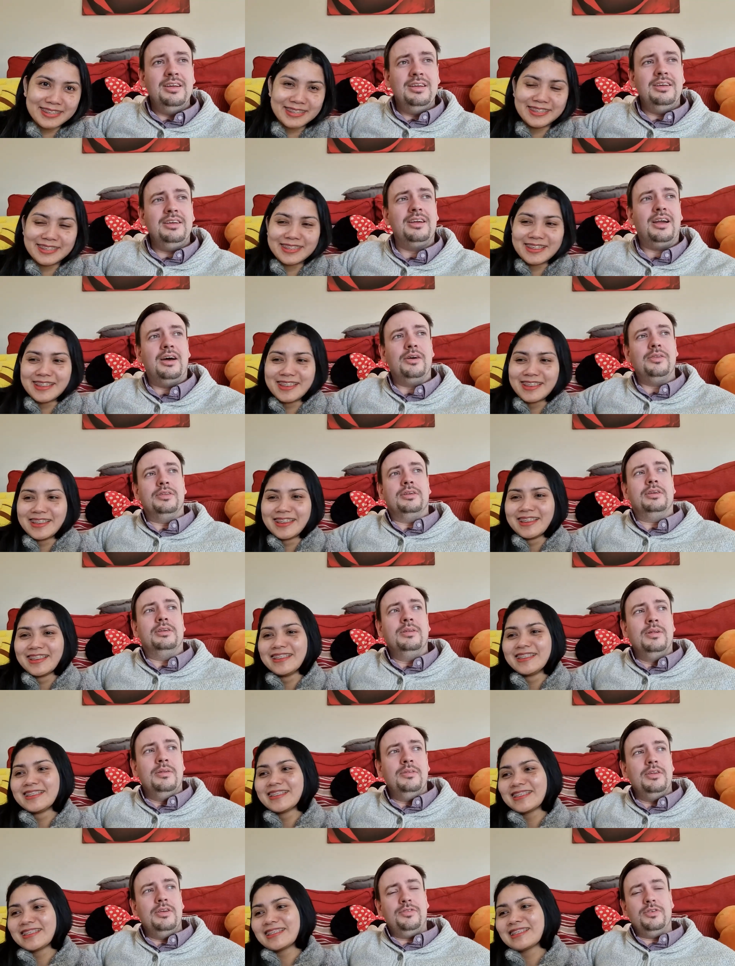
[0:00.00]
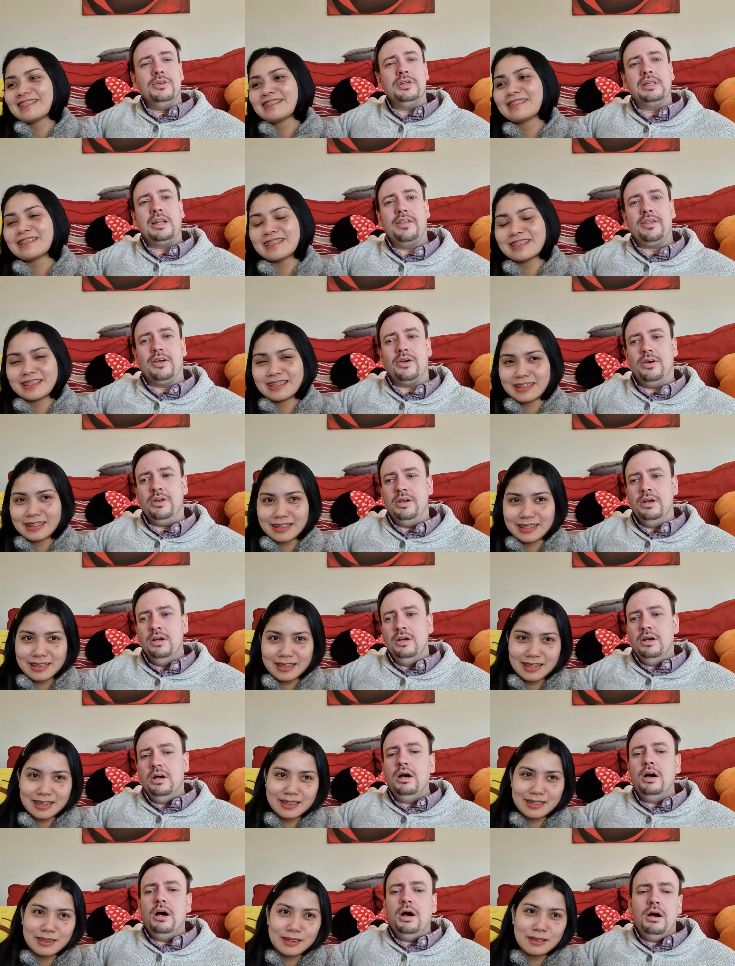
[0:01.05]
Speaker 1: you know, if you start there going,
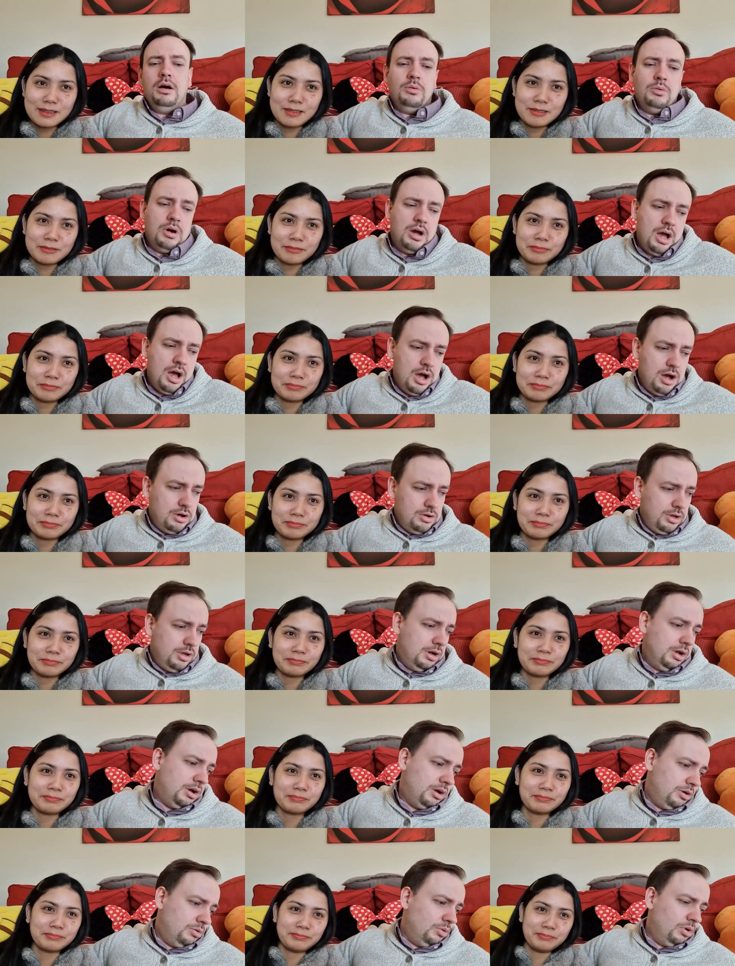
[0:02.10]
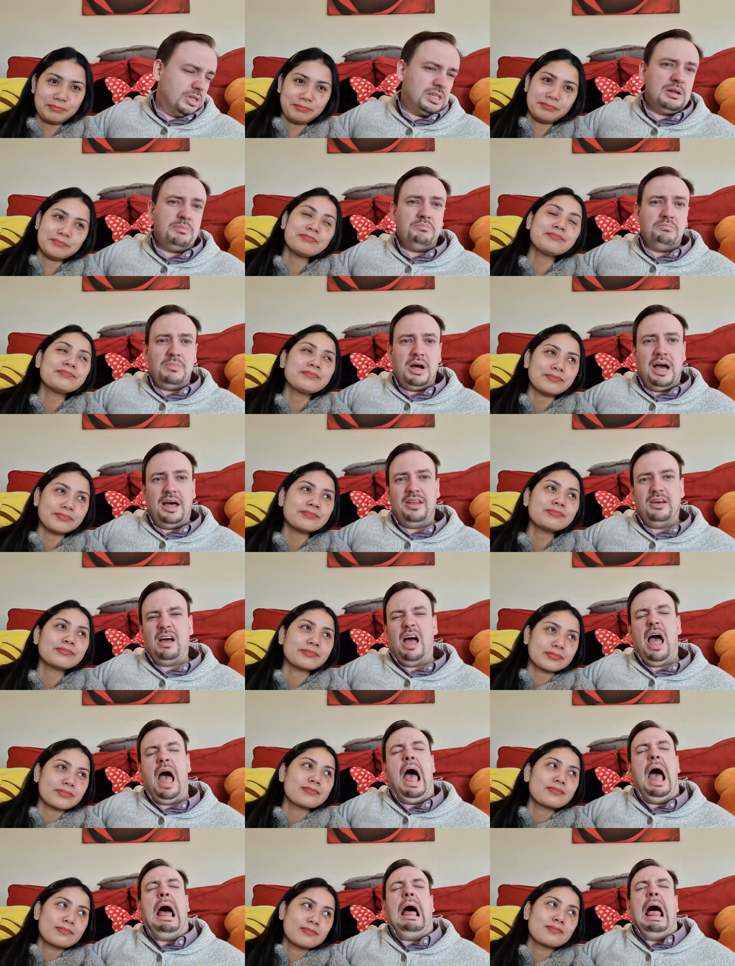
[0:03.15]
oh, well, you know, what's it
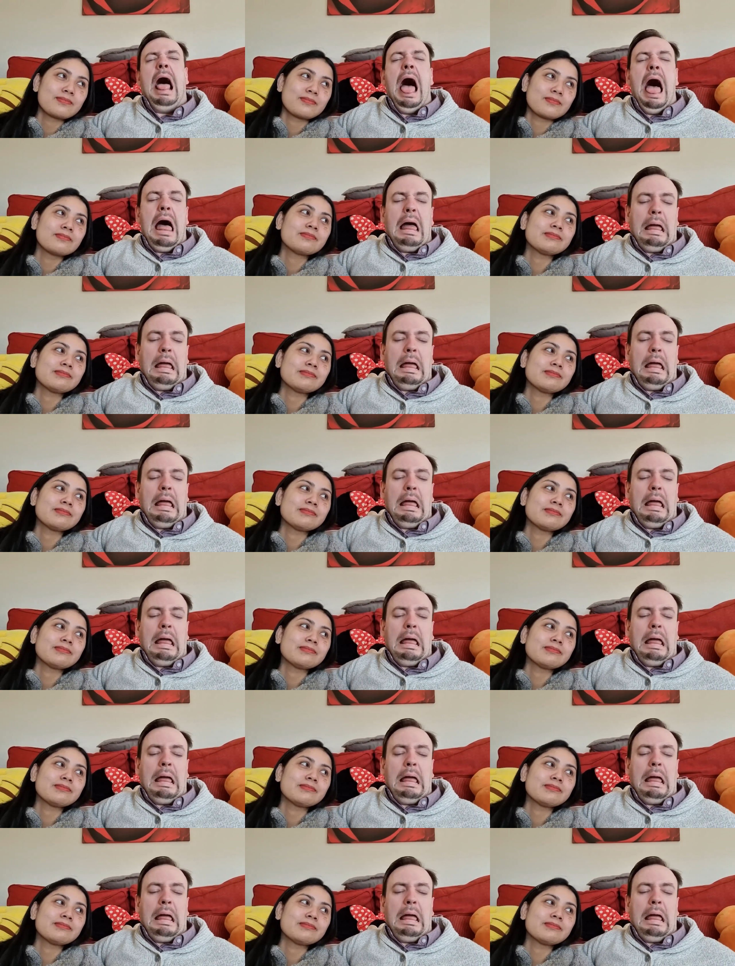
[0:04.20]
matter?